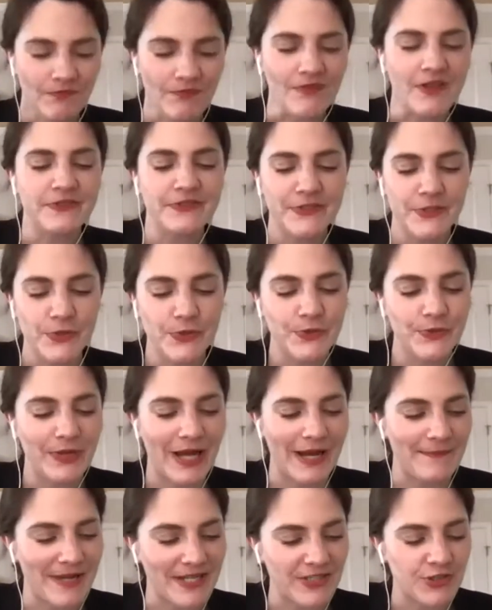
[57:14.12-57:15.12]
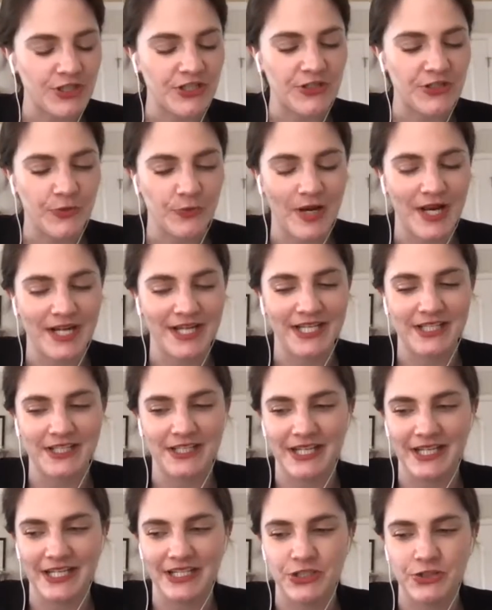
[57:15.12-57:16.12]
So I mentioned the one
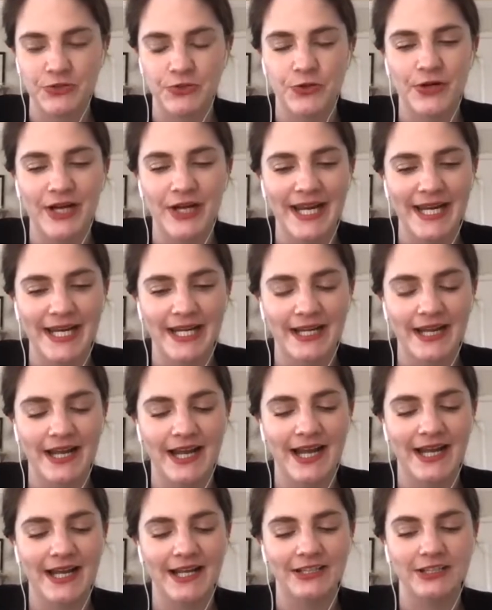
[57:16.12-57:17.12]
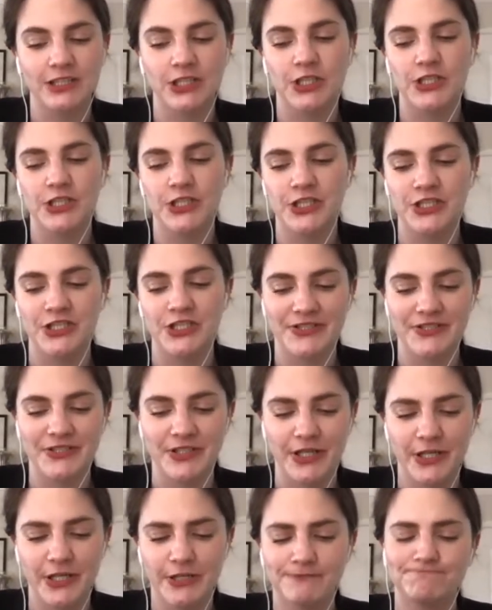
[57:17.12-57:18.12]
in, in Ukraine, uh, Learn to
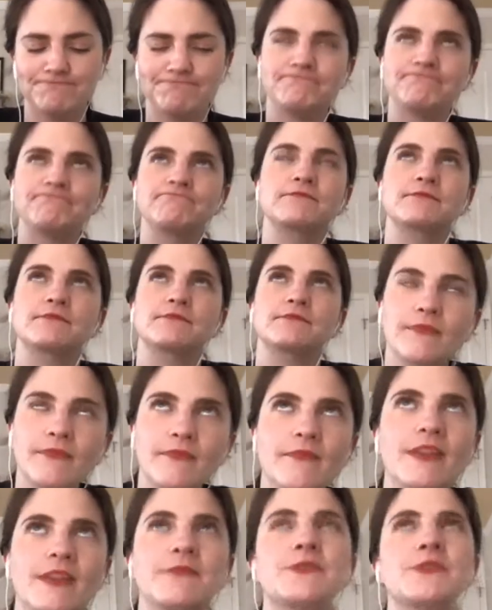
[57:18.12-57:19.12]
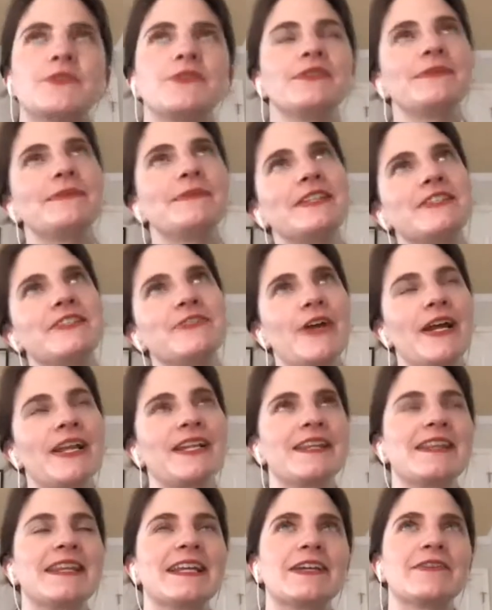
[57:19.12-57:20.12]
Discern. Let me try
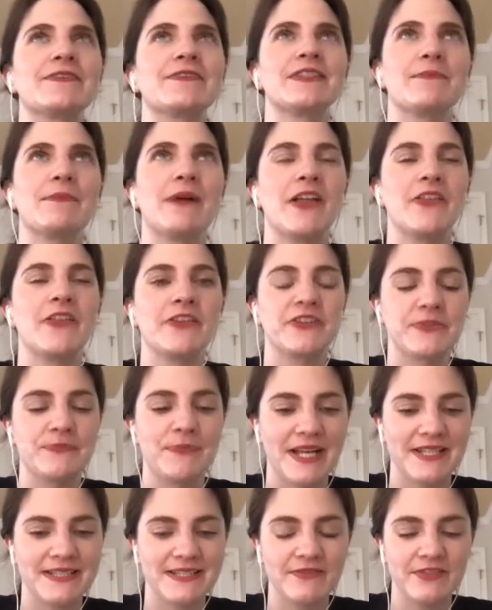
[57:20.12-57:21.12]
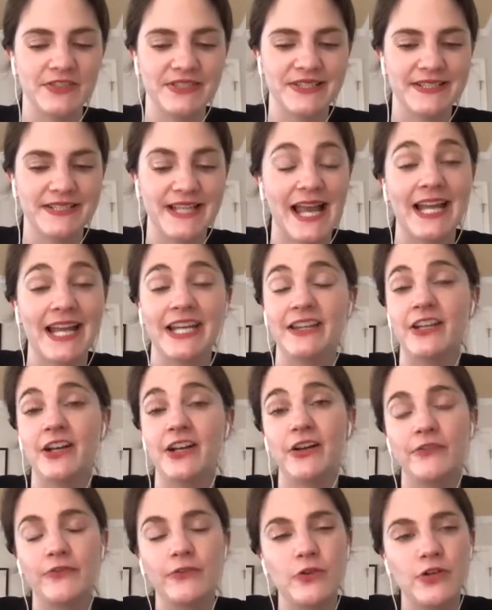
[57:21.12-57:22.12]
to think of some others by civil society. There
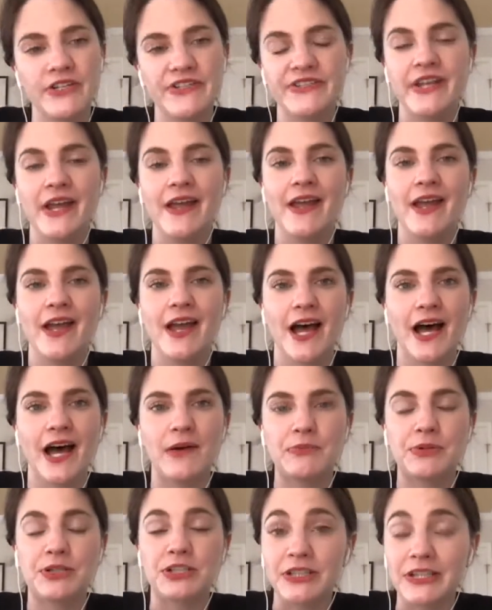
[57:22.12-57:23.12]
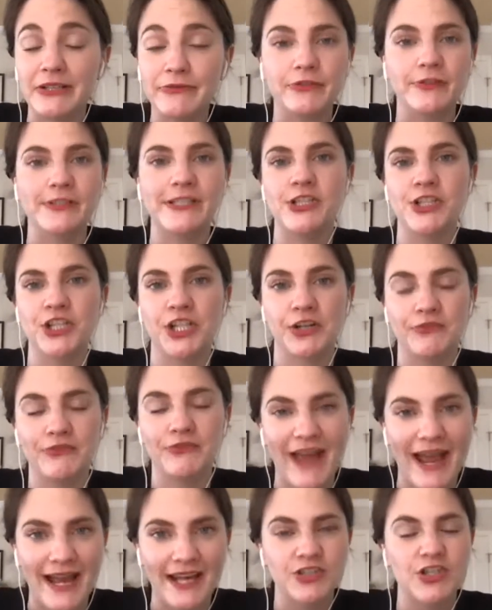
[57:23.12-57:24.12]
are, of course, a proliferation of
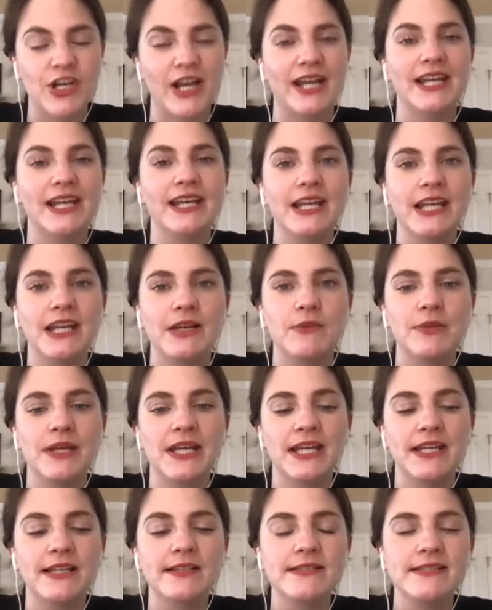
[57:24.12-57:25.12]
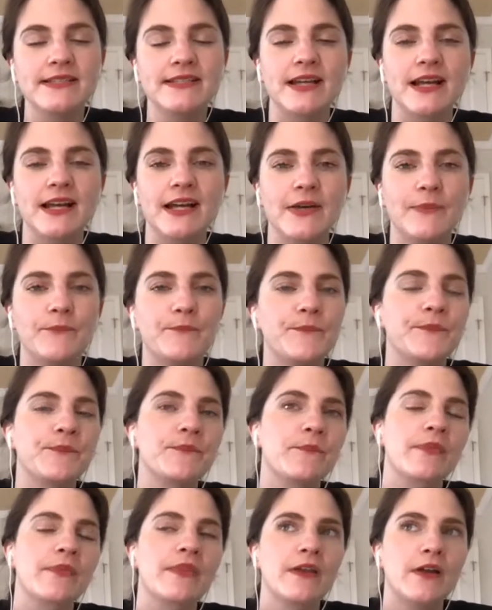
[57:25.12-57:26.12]
fact checking campaigns. Um,
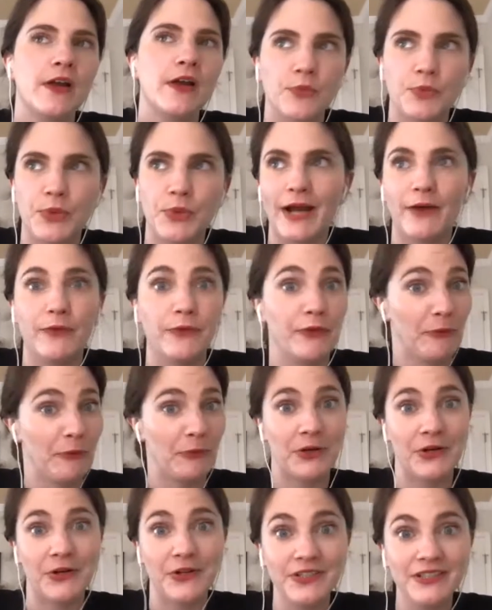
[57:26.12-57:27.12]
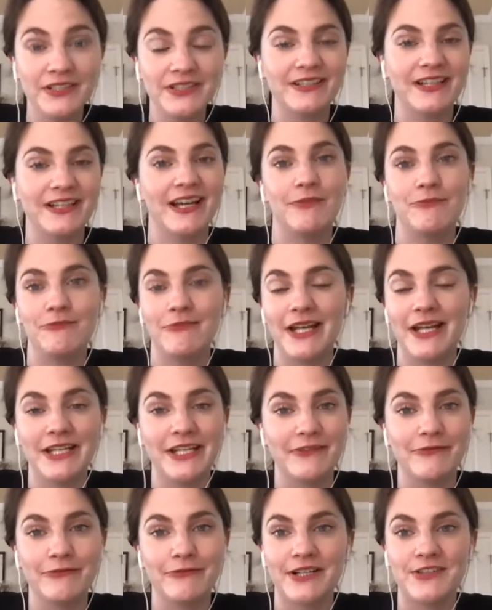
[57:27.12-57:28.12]
around the world, uh,
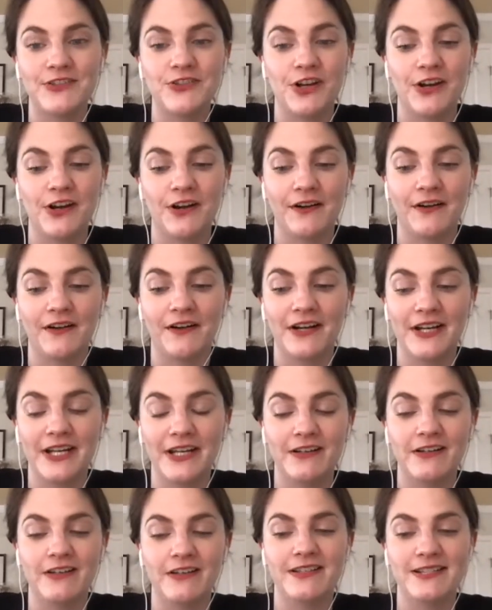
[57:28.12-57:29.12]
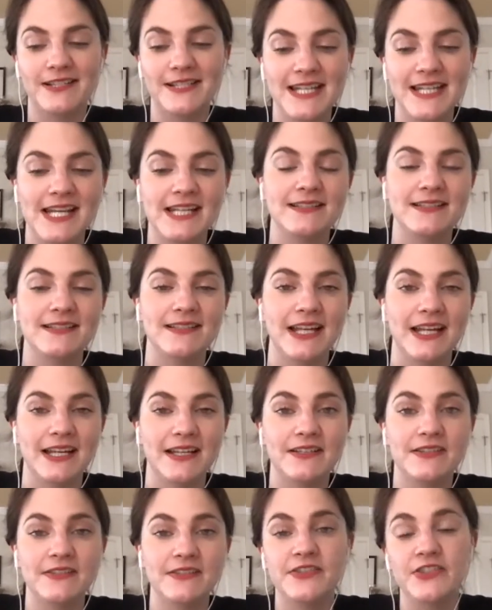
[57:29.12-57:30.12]
many of which are, are here in the States, like
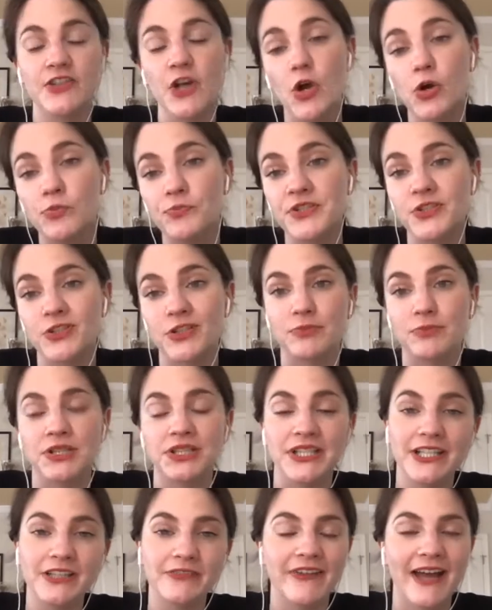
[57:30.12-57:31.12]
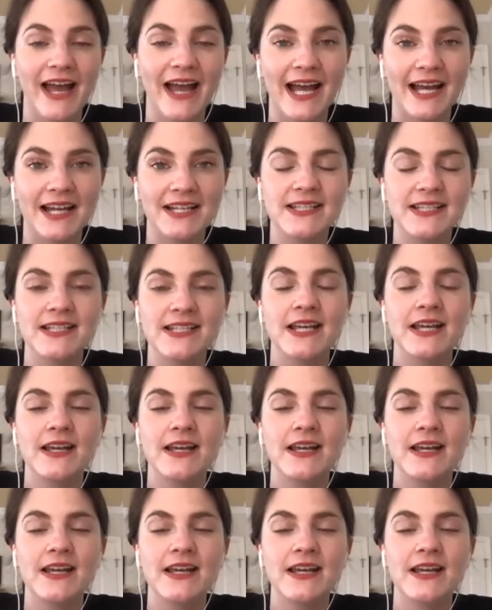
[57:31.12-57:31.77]
Snopes or PolitiFact.